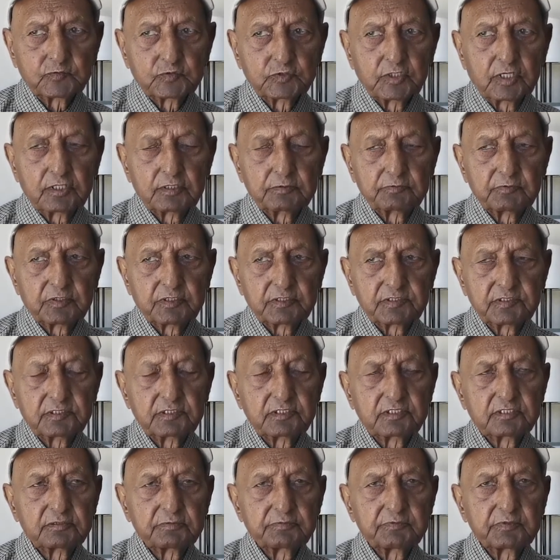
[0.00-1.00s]
I was
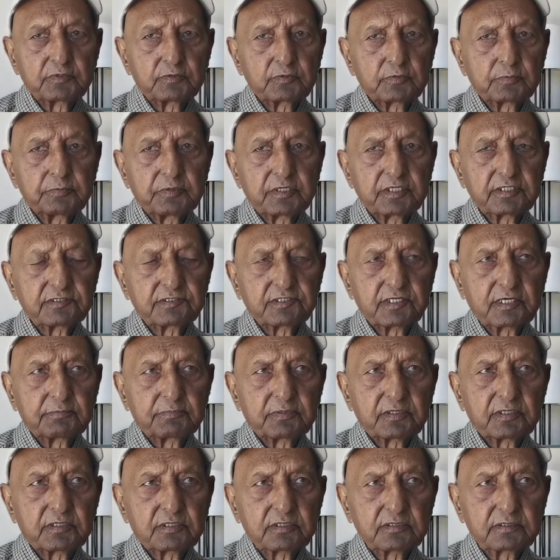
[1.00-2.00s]
interviewed by
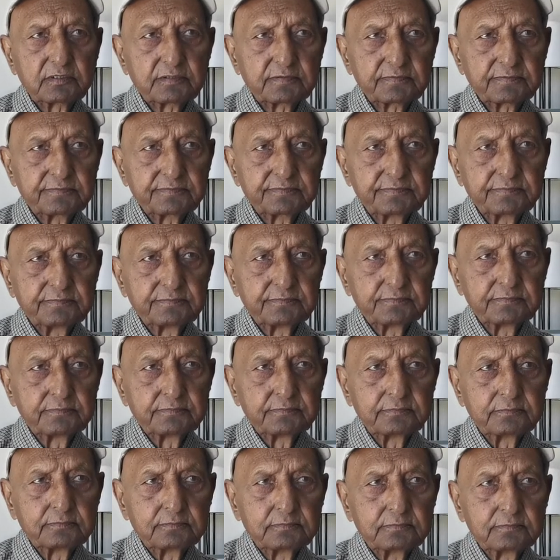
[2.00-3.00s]
several
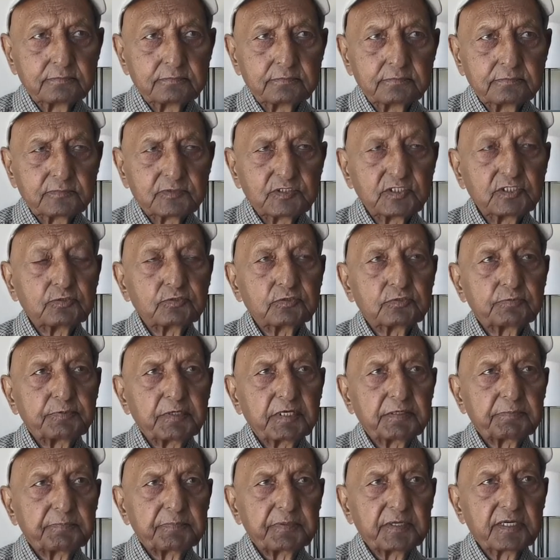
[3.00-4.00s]

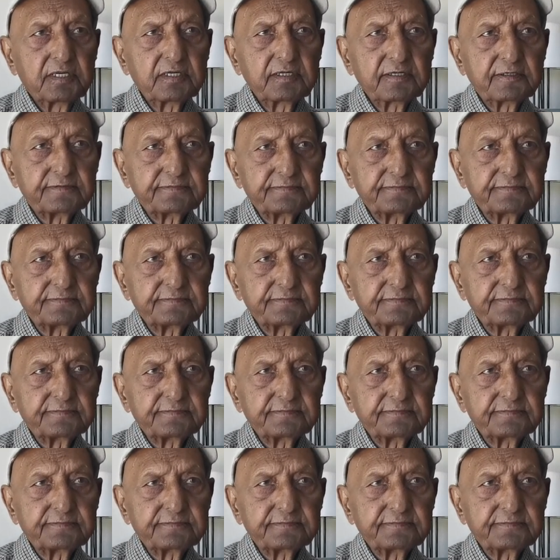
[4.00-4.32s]
newspapers,